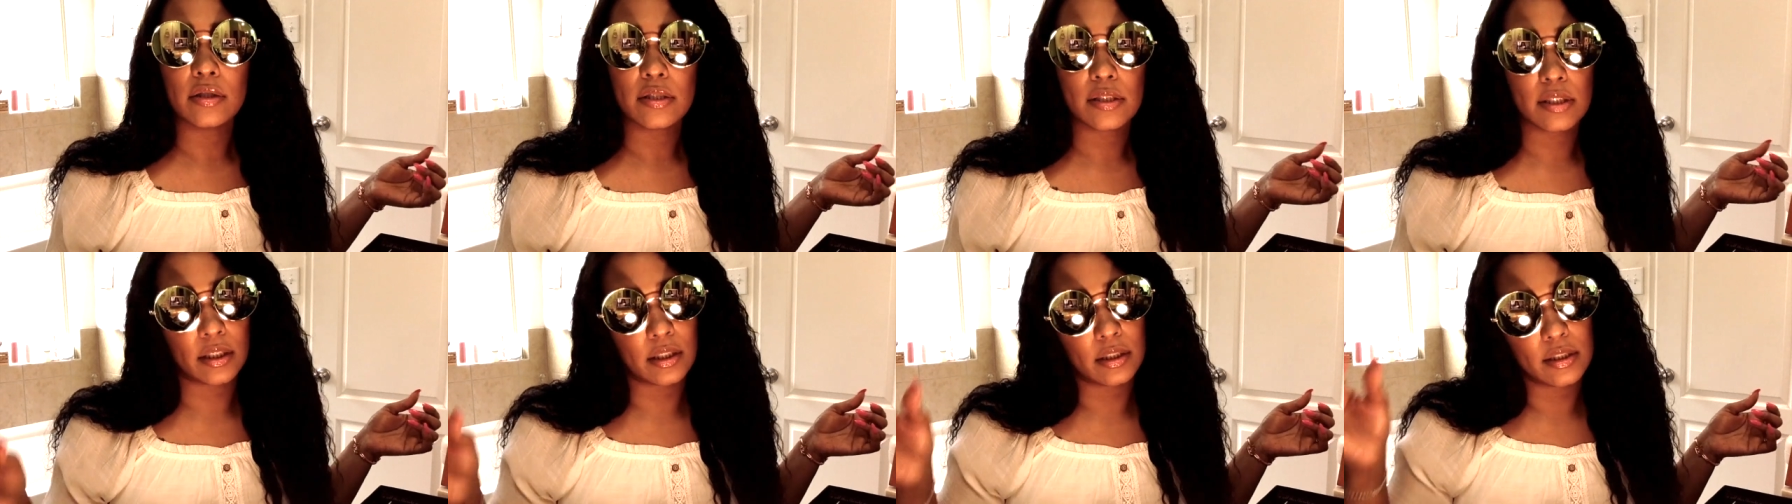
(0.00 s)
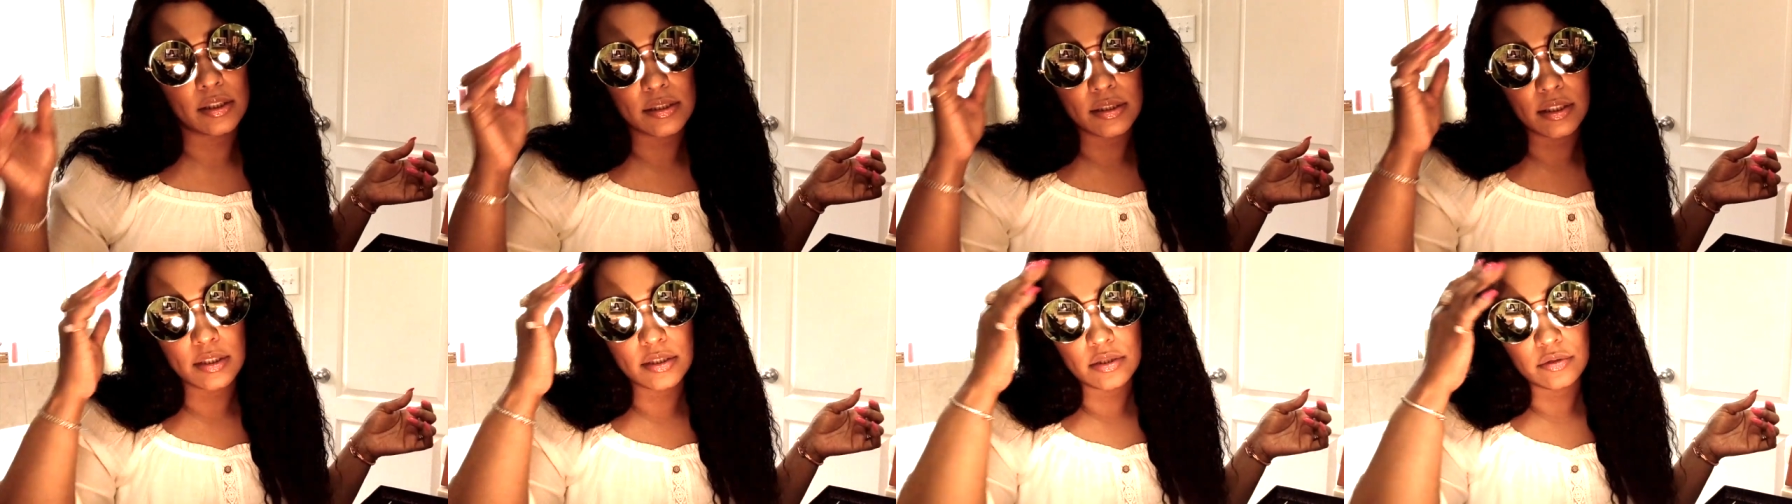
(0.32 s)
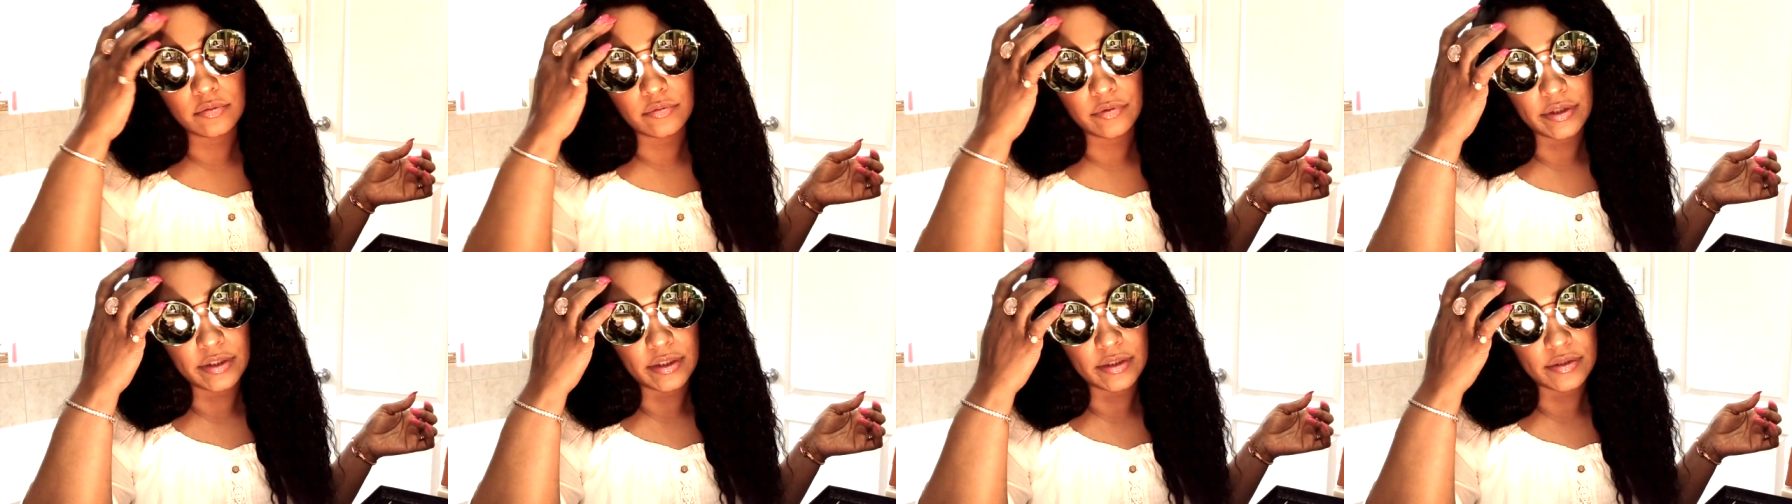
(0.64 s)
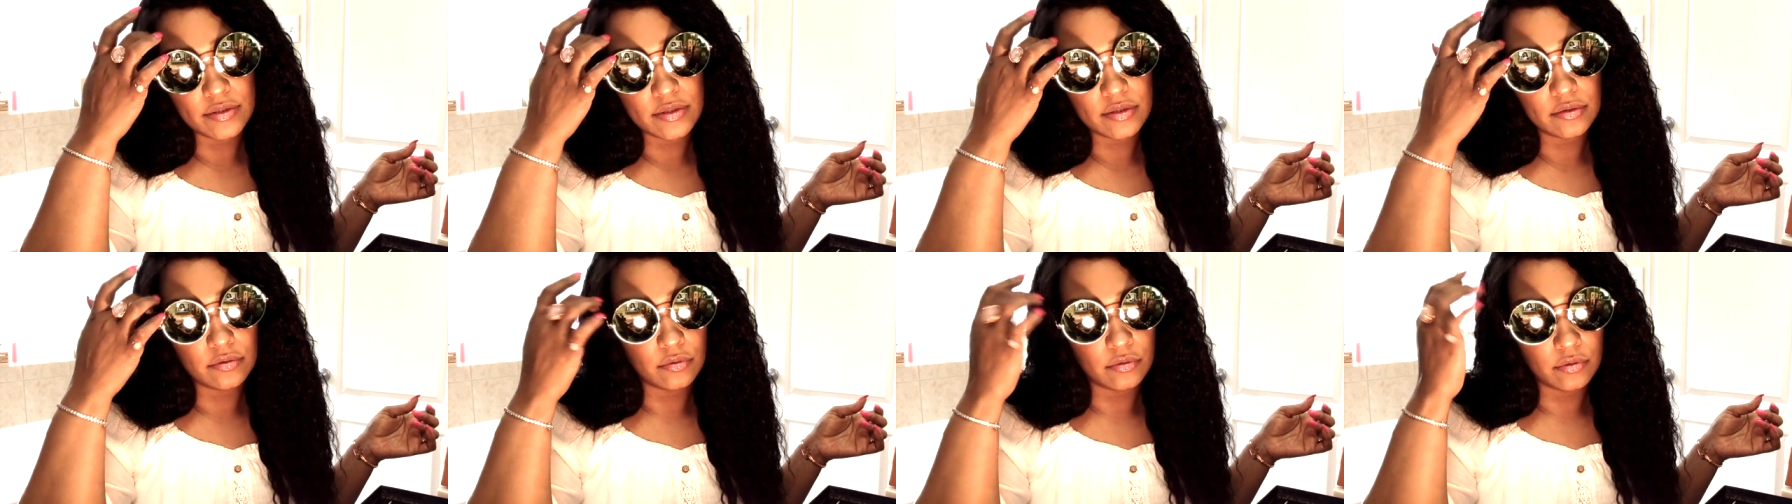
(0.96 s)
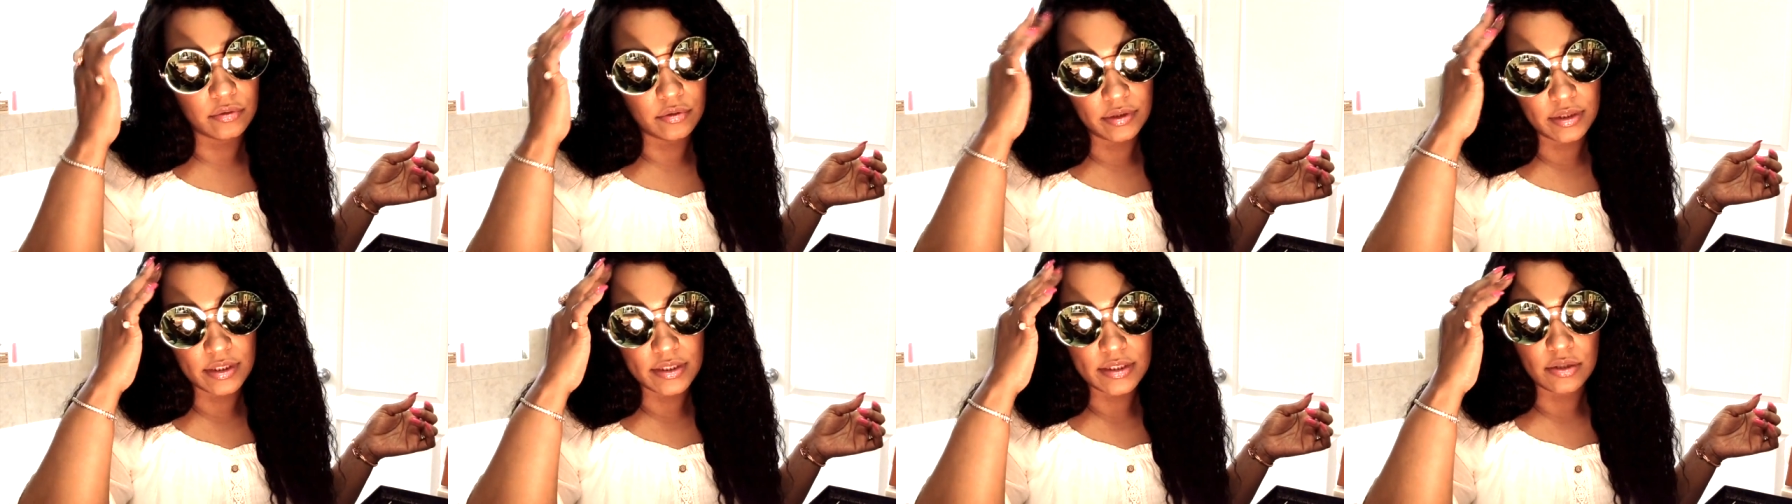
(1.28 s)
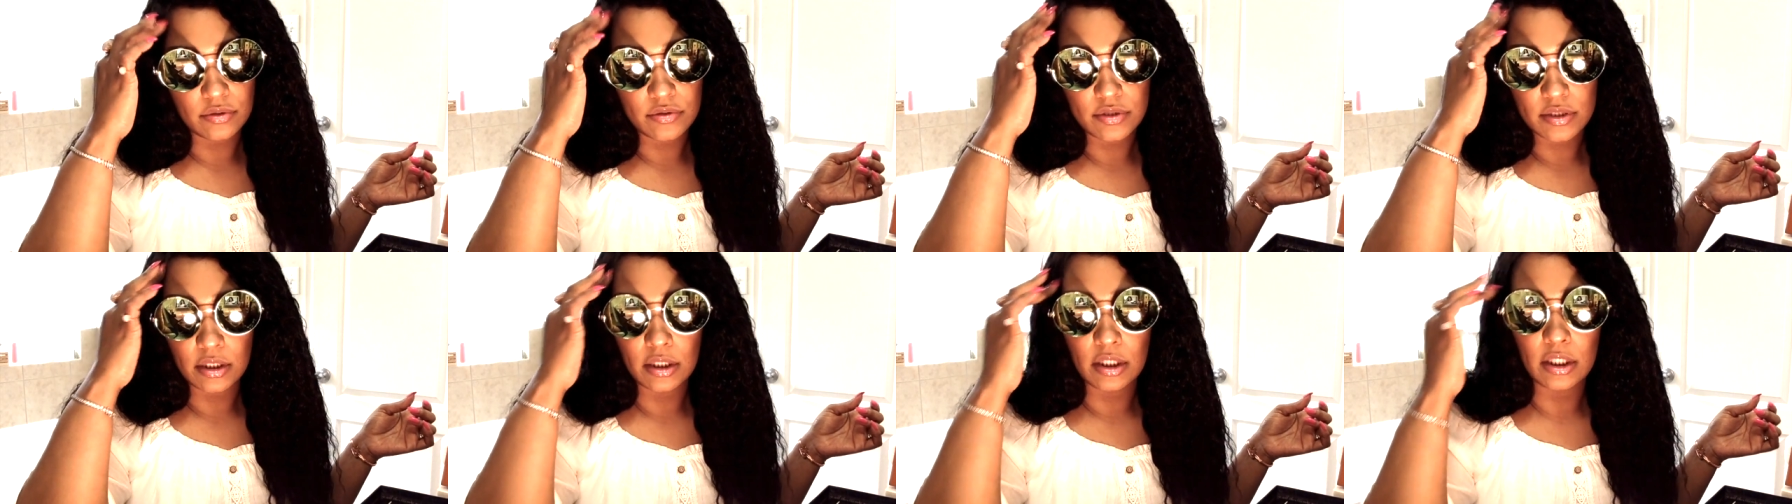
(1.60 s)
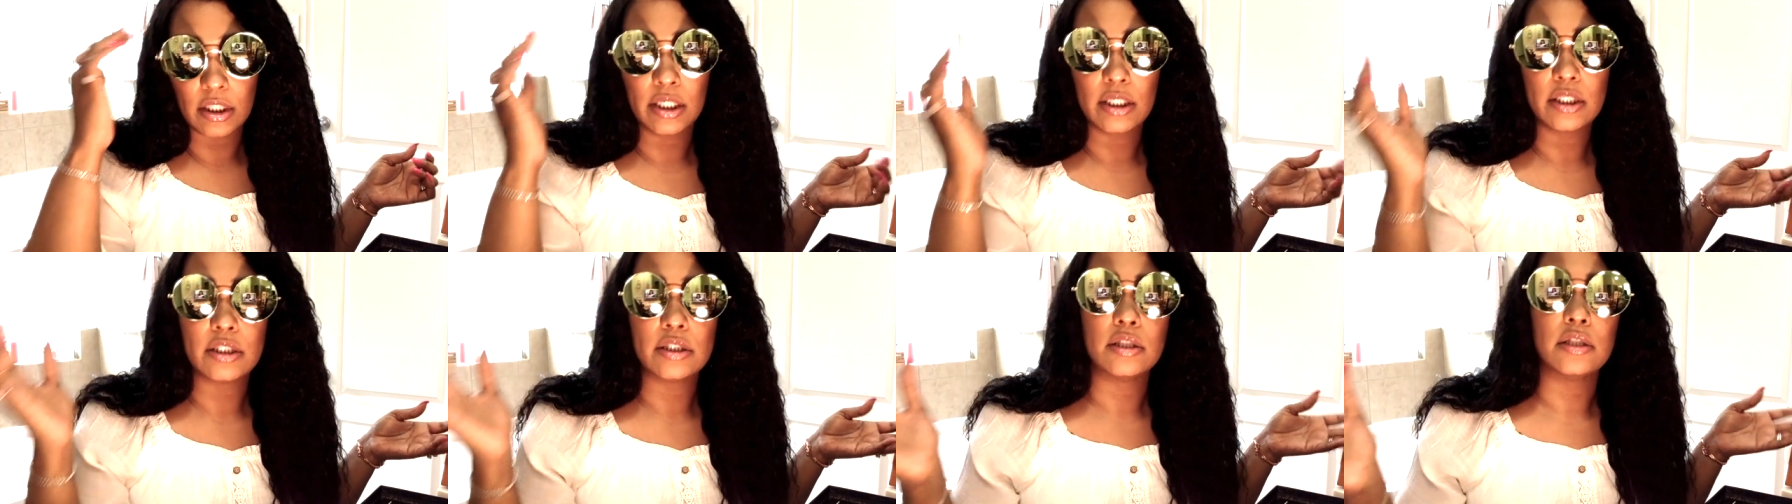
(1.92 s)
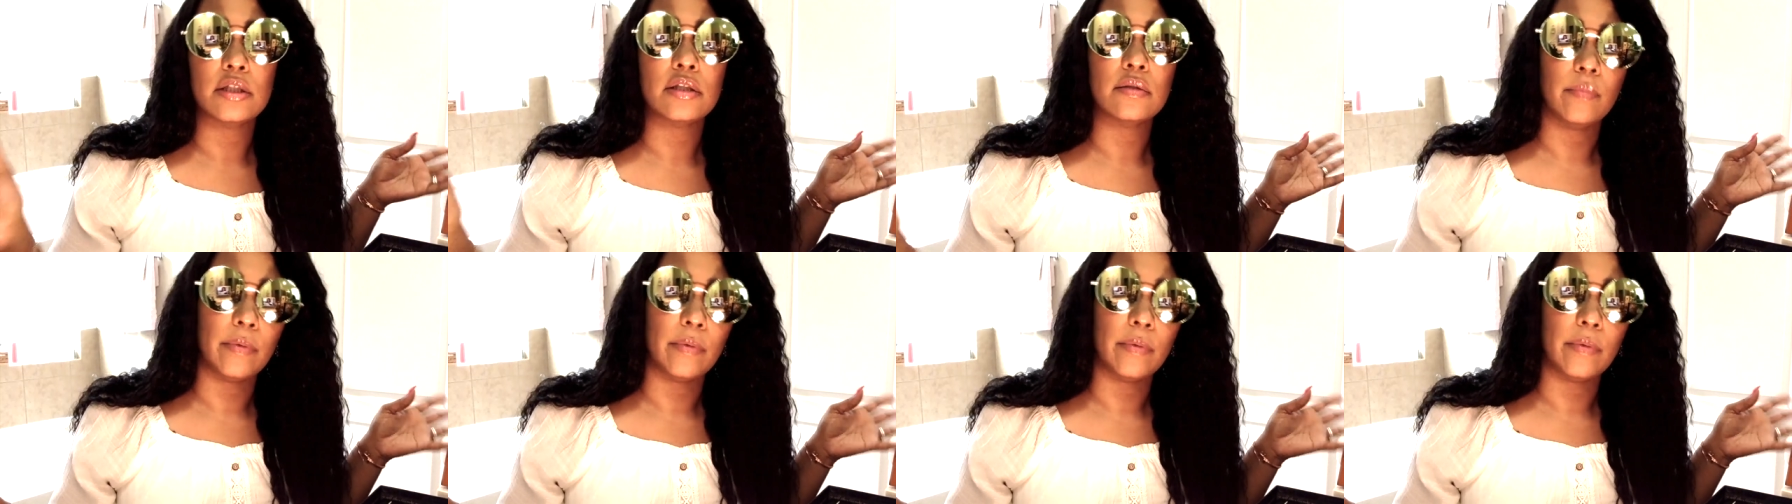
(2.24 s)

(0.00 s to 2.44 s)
It's like an accessory store. They sell sunglasses,